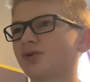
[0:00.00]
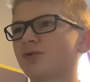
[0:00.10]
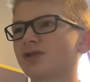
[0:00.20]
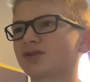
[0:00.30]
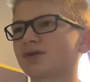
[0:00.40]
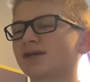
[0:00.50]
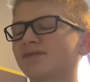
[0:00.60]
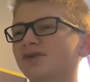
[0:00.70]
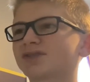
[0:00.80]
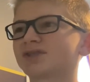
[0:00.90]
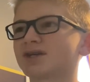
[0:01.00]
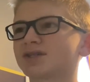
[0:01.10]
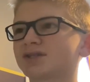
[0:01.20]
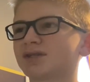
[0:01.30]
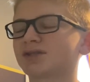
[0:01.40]
That's why I give it a
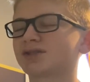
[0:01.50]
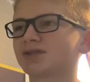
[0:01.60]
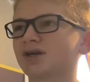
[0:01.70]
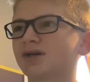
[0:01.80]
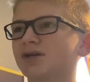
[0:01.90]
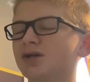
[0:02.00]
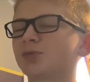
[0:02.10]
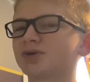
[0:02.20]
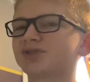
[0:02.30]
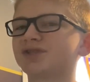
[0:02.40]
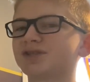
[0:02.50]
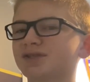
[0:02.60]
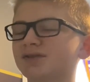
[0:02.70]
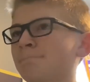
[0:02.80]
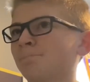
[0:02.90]
6. It was decent.